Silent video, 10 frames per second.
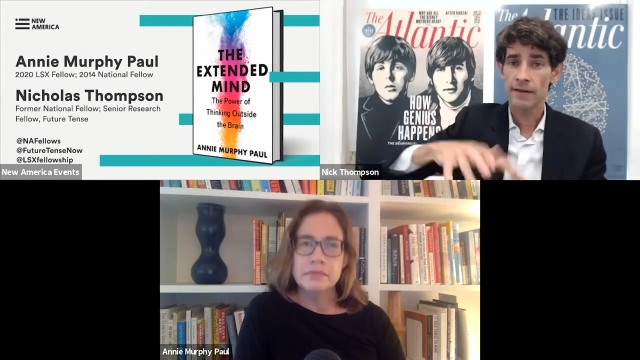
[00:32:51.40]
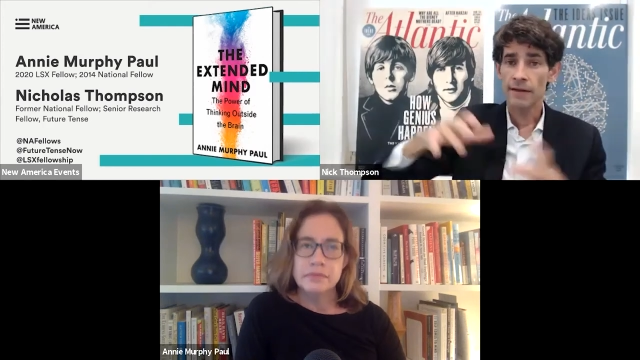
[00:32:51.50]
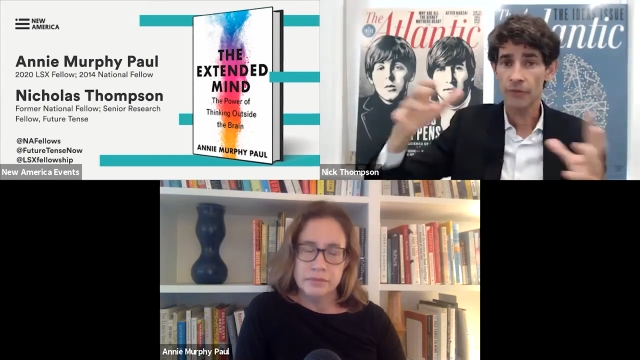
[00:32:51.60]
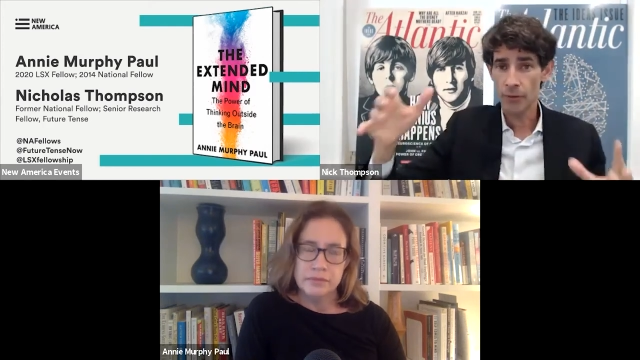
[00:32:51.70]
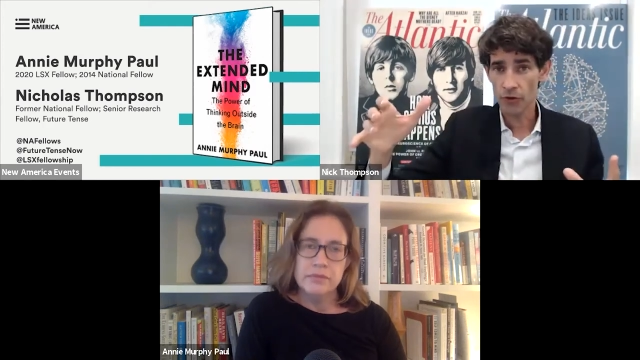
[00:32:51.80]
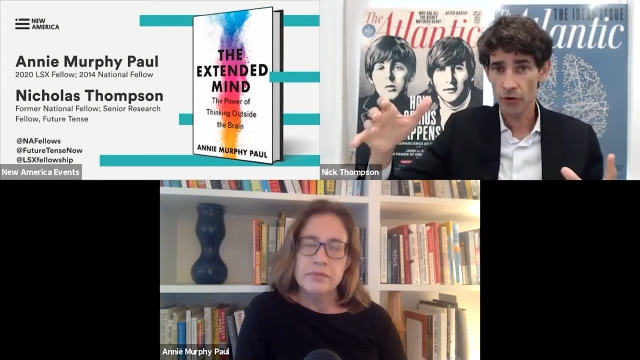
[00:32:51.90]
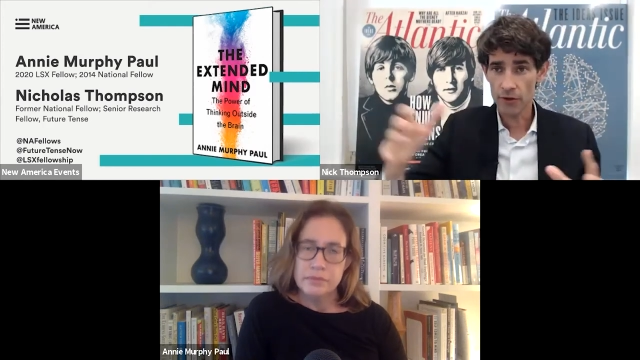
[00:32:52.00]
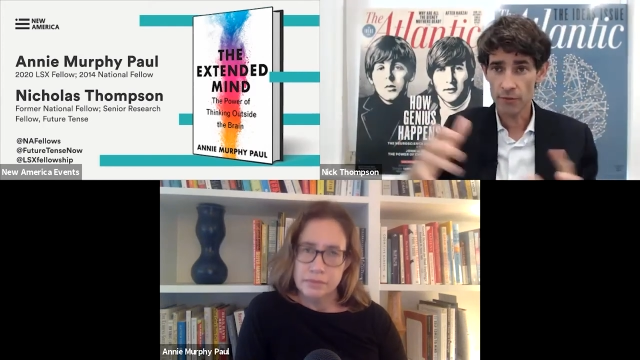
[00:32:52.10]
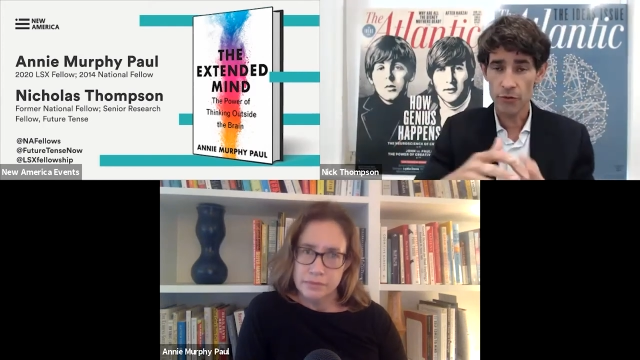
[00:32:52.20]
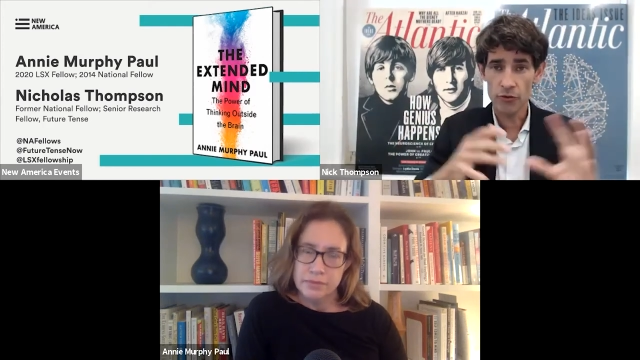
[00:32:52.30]
Speaker 1: and let's build our
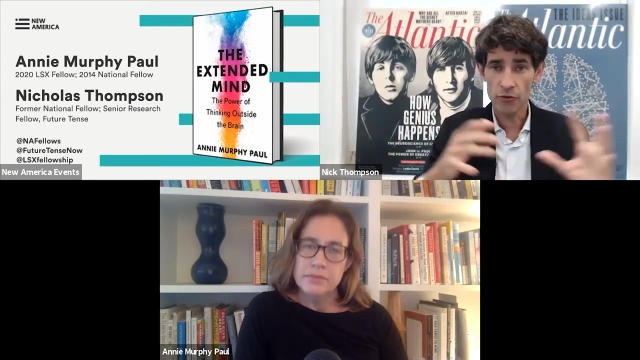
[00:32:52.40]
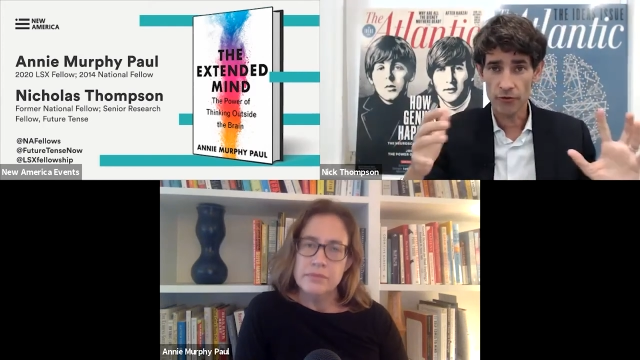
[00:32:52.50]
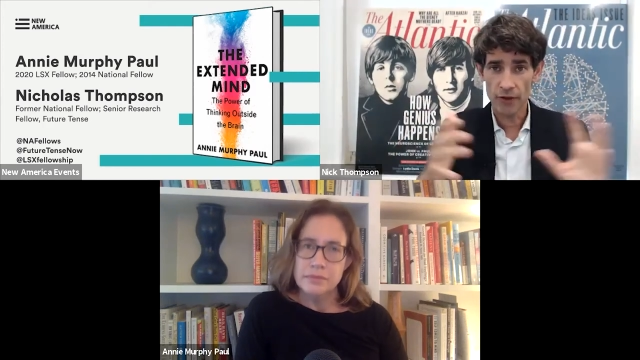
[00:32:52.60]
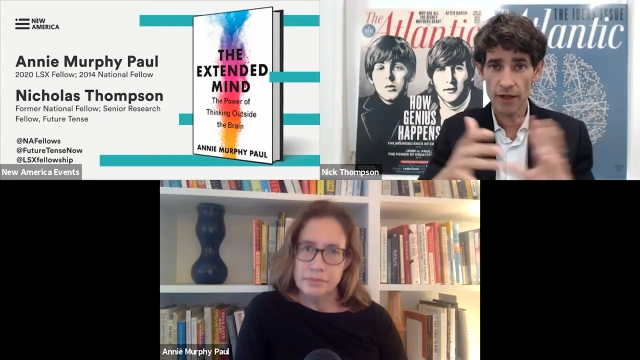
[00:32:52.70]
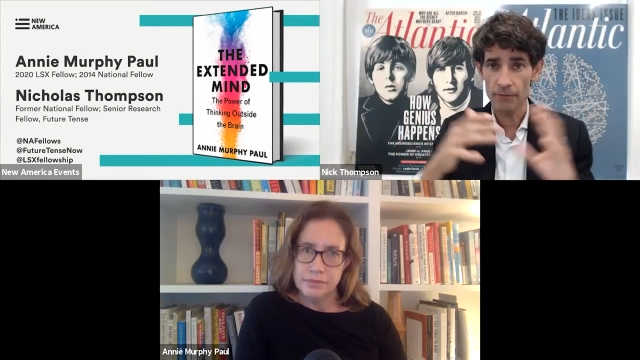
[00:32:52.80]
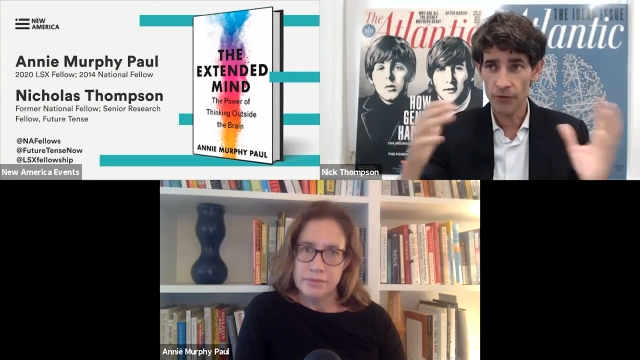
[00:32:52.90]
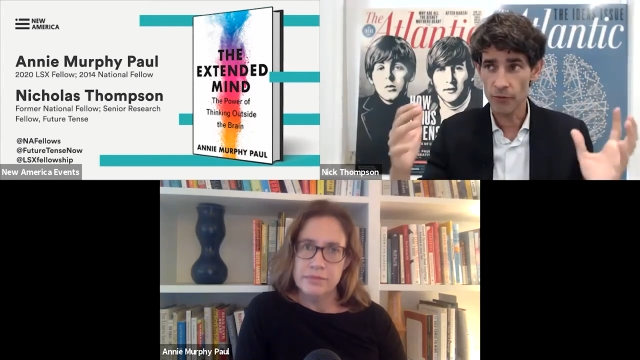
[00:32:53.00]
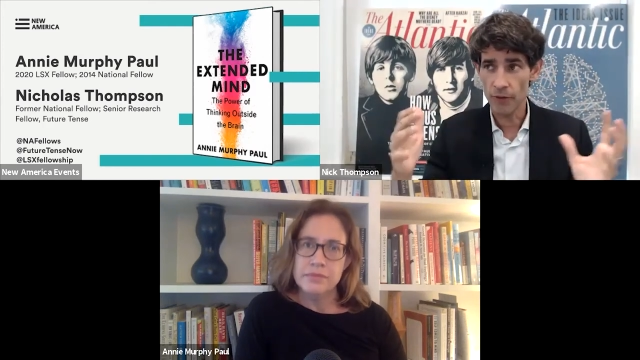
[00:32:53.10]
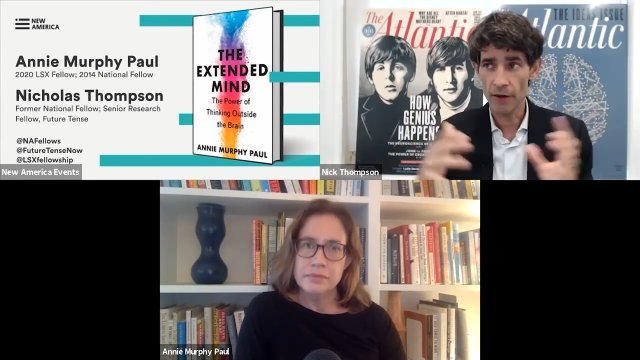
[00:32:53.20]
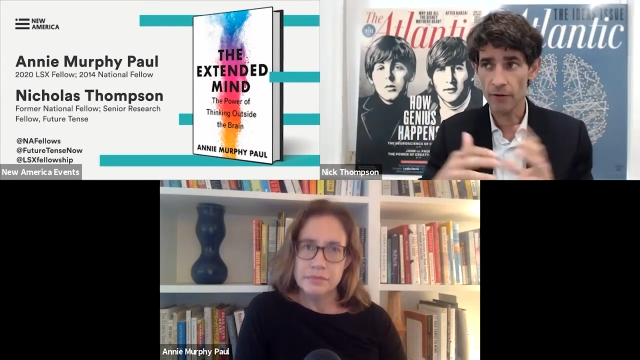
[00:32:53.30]
computers that
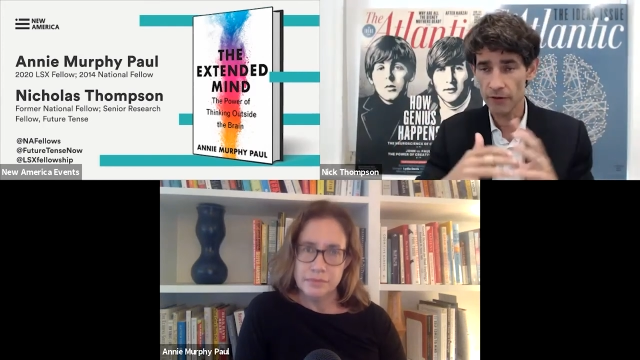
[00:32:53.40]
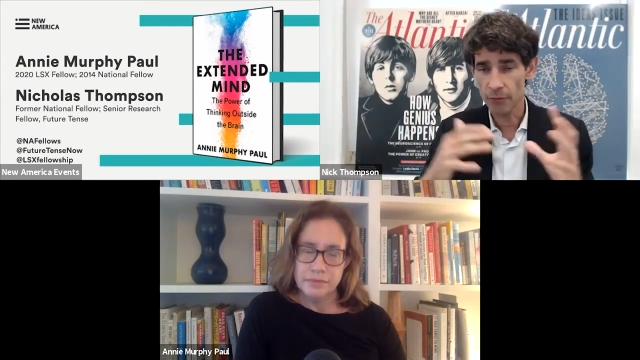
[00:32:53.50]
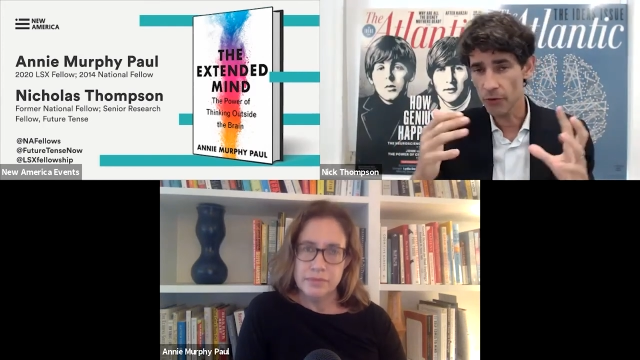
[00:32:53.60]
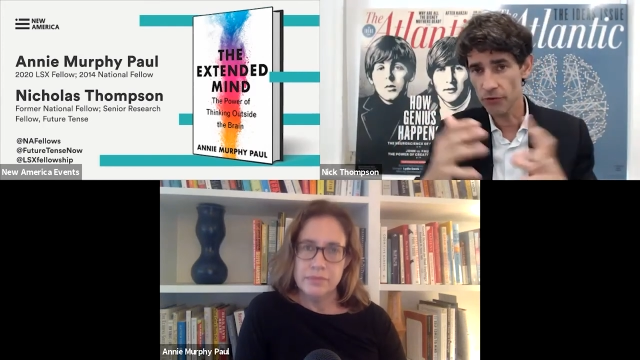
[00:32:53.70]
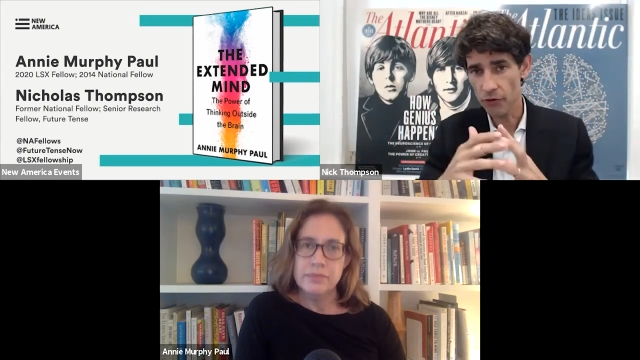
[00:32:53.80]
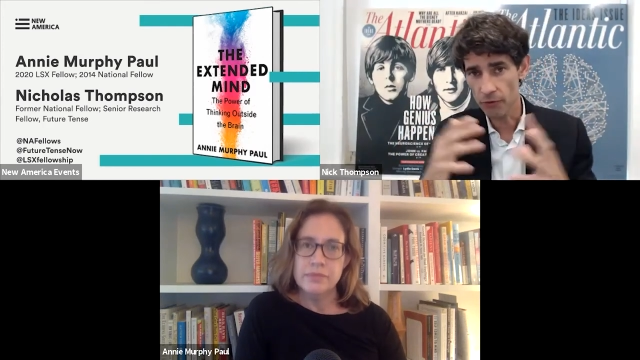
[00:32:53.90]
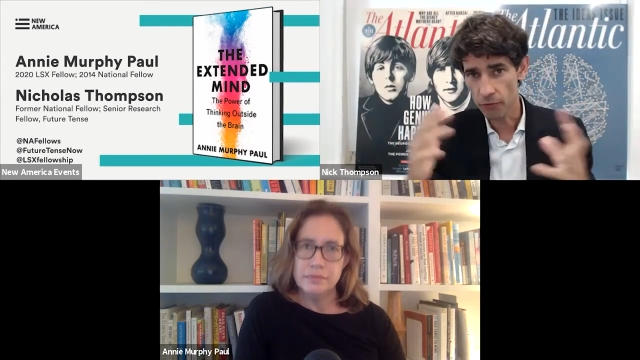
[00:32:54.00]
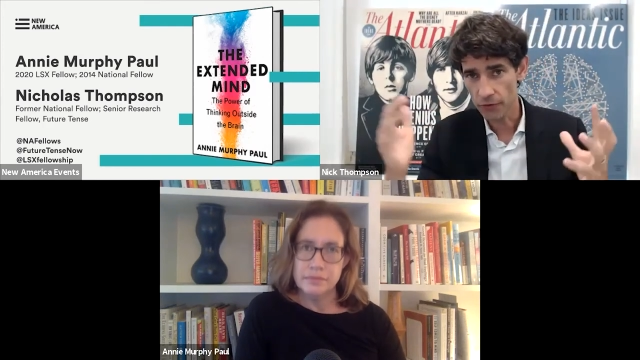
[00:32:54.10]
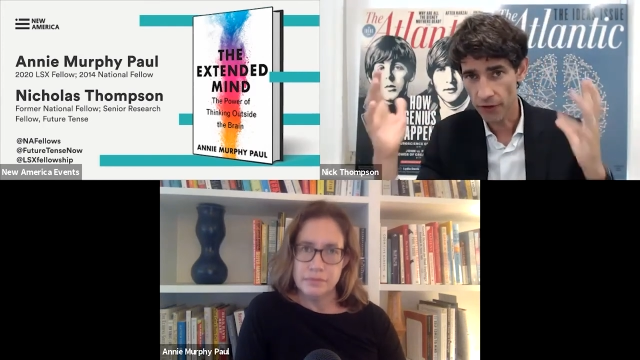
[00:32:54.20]
do that or let's build software